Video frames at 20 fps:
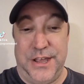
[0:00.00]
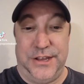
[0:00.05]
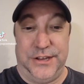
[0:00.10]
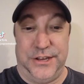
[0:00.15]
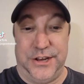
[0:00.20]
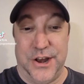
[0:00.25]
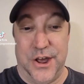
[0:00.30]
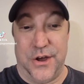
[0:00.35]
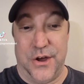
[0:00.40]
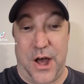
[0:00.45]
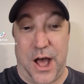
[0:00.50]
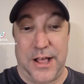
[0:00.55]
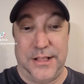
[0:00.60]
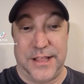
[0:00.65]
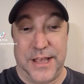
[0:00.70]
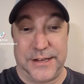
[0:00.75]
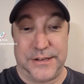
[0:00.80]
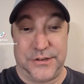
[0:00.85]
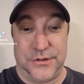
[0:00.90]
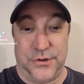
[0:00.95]
You know, I
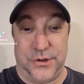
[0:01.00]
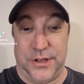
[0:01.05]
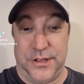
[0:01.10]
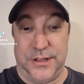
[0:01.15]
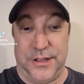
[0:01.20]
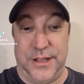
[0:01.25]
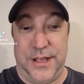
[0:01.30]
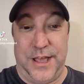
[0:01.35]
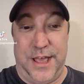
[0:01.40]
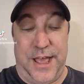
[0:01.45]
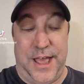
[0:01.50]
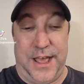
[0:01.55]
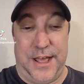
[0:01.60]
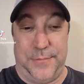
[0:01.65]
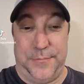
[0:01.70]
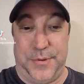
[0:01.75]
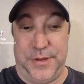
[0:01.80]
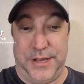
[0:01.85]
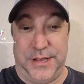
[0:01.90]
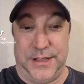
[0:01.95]
like to
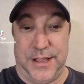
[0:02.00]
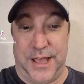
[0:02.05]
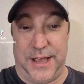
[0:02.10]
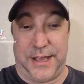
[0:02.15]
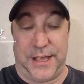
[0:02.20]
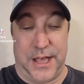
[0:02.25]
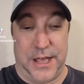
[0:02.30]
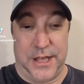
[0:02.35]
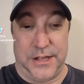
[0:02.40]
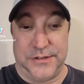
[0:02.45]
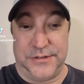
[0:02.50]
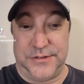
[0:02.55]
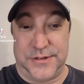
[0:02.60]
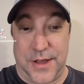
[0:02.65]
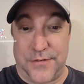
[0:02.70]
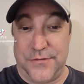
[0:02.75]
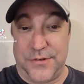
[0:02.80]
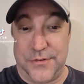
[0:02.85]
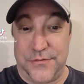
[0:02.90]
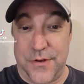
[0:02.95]
be like a
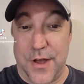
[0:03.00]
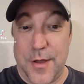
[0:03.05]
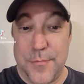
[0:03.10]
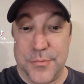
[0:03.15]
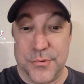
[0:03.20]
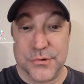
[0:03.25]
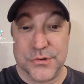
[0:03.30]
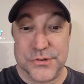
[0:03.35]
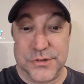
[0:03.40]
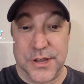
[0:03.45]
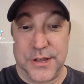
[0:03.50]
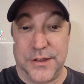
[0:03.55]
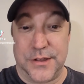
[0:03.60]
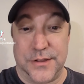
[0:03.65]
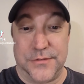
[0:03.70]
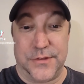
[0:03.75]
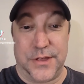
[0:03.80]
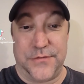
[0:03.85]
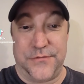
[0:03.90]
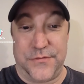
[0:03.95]

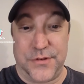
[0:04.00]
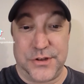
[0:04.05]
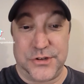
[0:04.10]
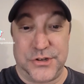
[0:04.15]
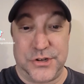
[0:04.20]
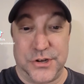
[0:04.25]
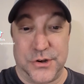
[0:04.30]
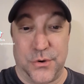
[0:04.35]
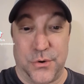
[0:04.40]
75% efficient